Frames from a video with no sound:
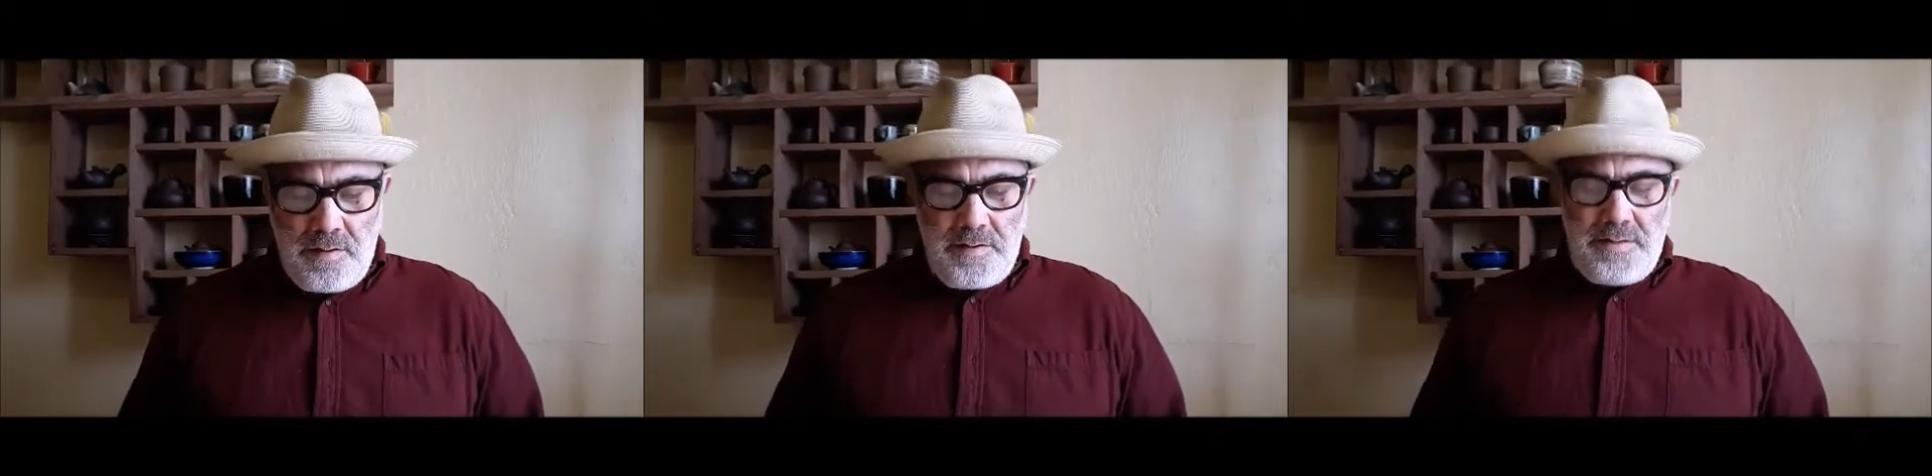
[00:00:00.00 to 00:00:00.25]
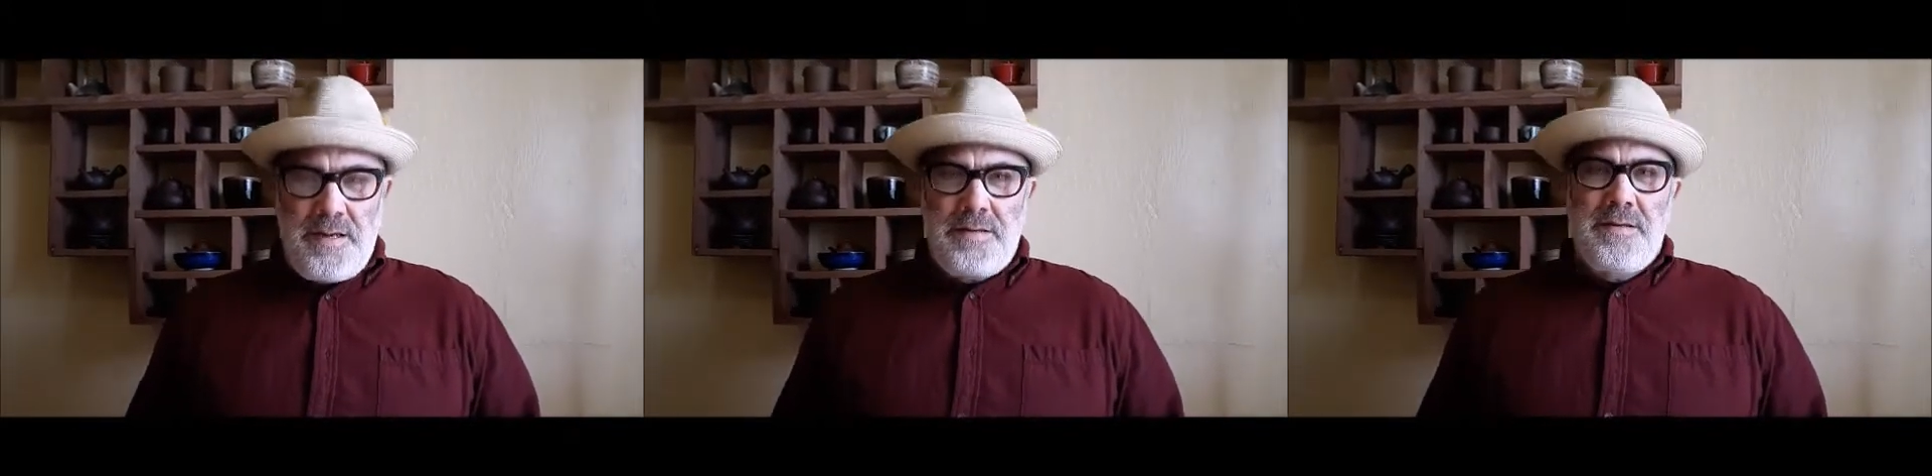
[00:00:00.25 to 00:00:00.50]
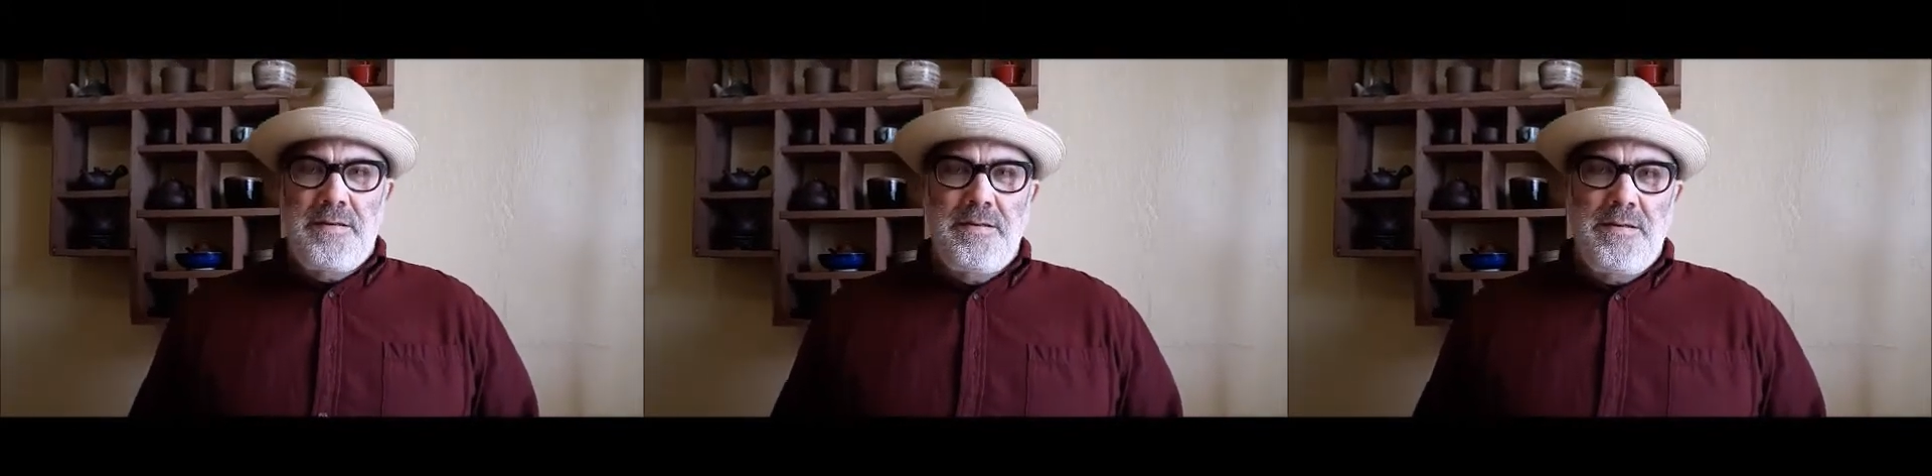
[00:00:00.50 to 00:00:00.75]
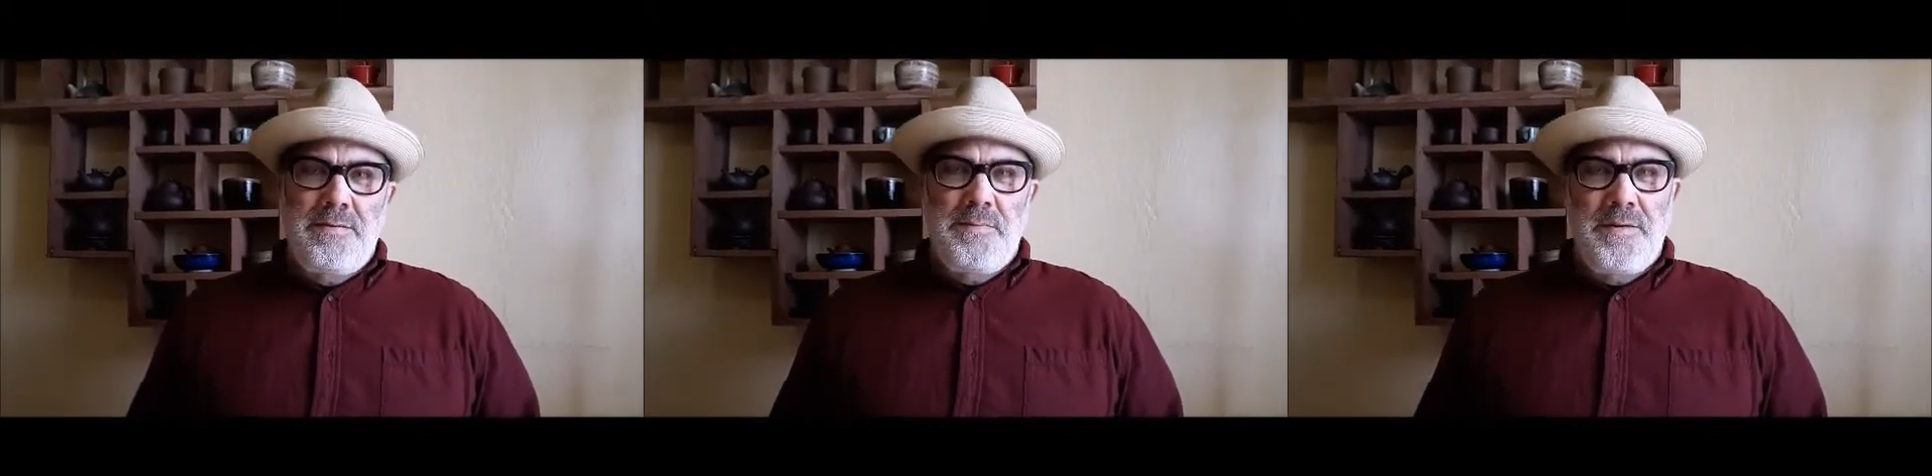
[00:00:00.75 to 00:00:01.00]

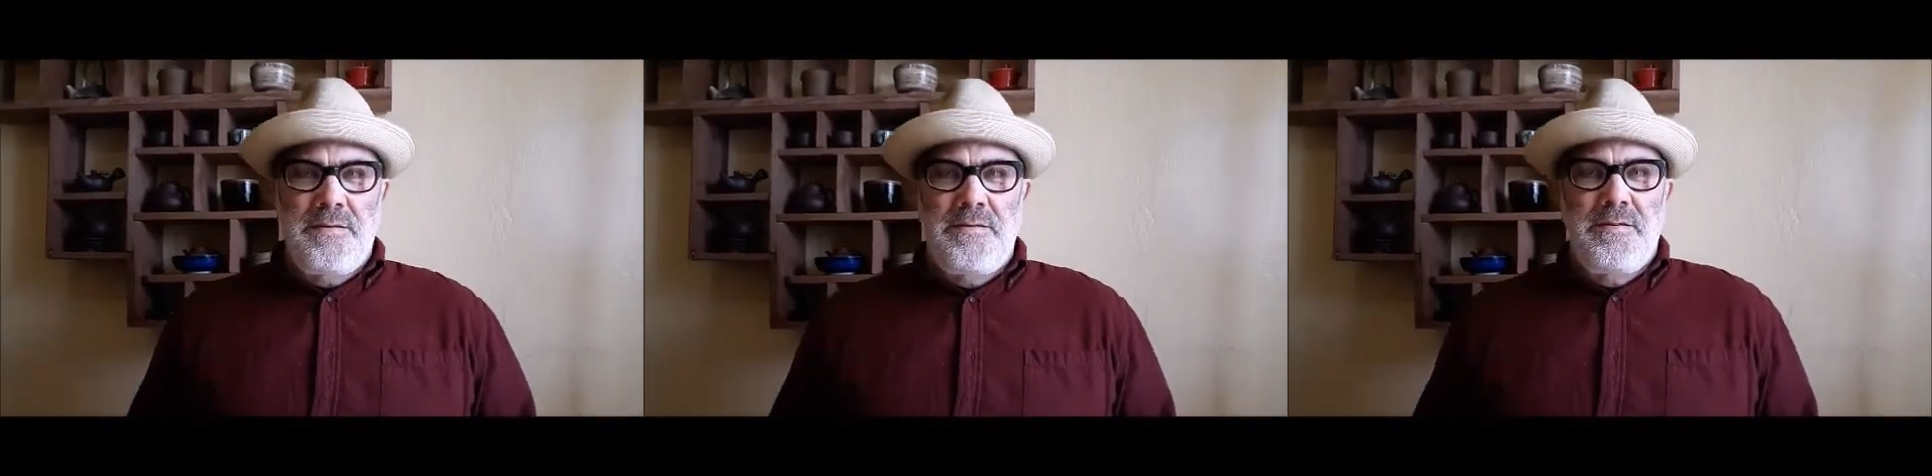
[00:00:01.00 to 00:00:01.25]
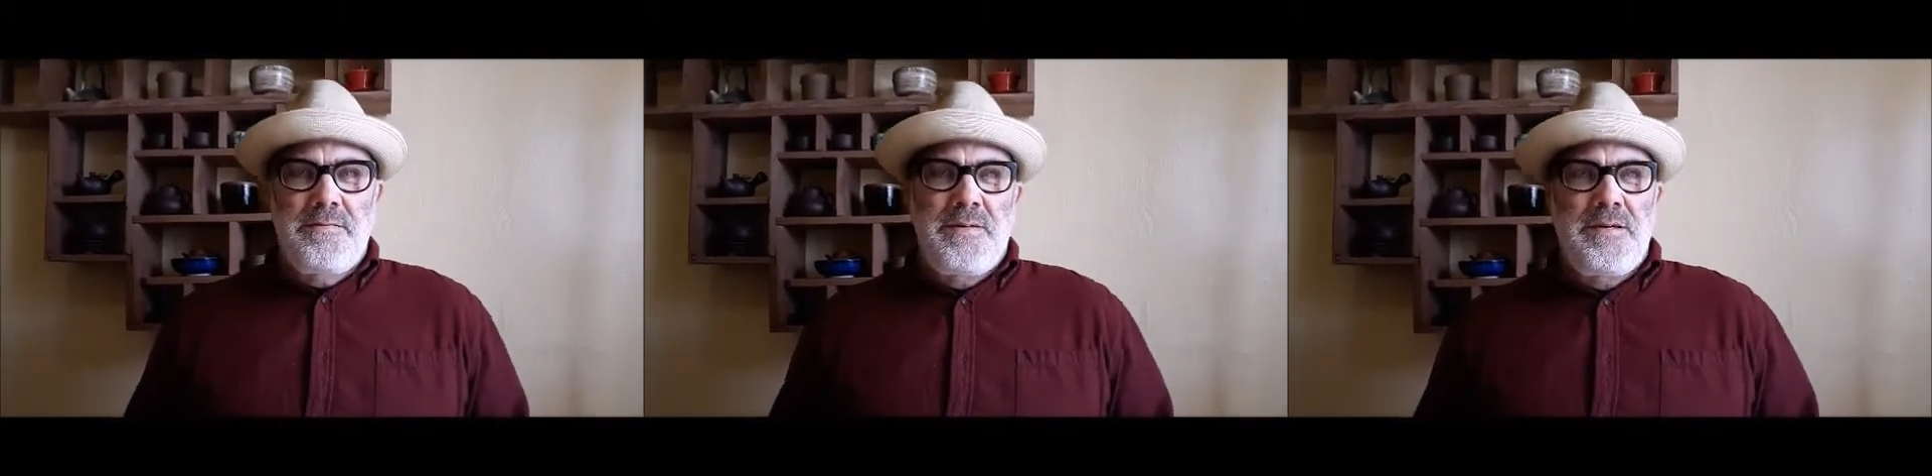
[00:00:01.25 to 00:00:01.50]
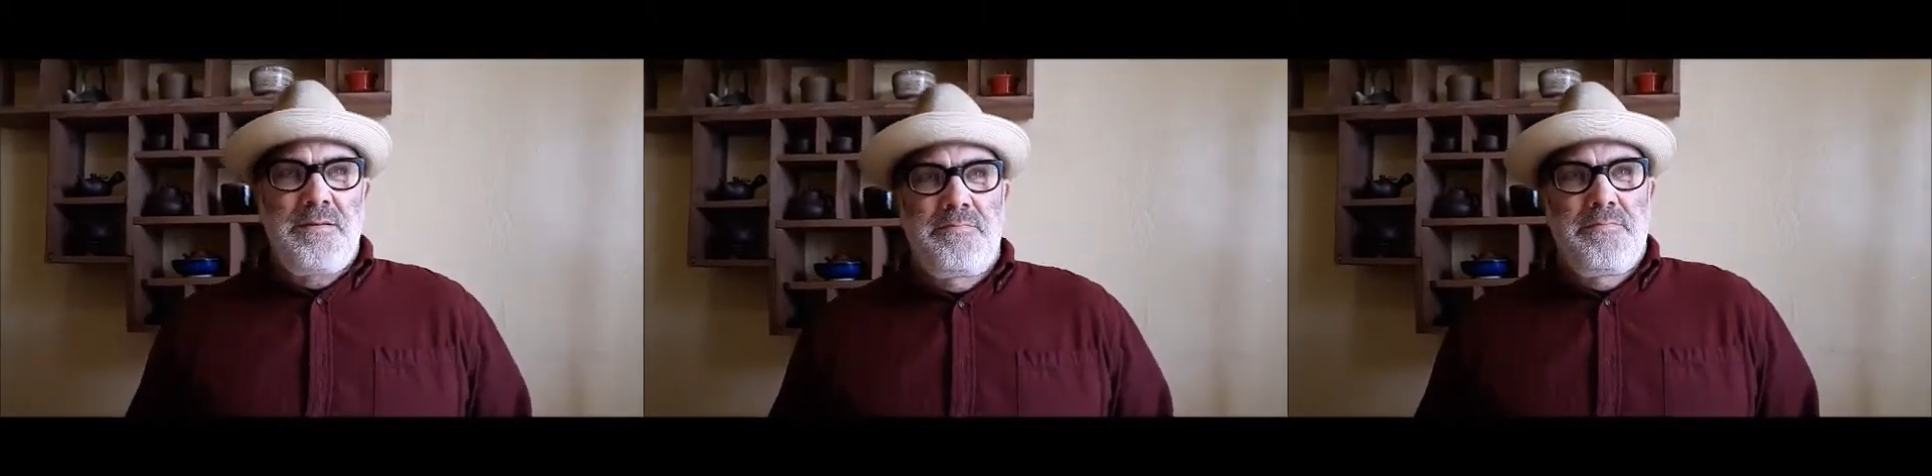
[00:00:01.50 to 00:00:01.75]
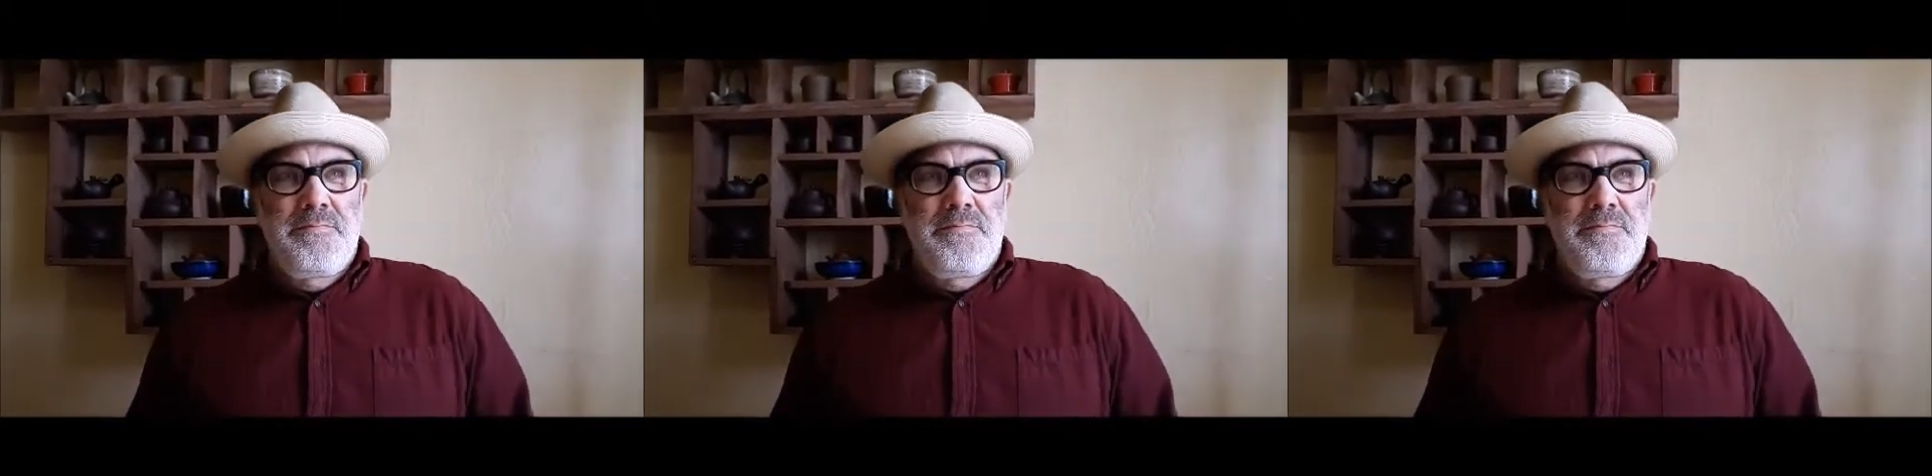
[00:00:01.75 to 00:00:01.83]
technically sponsored by, it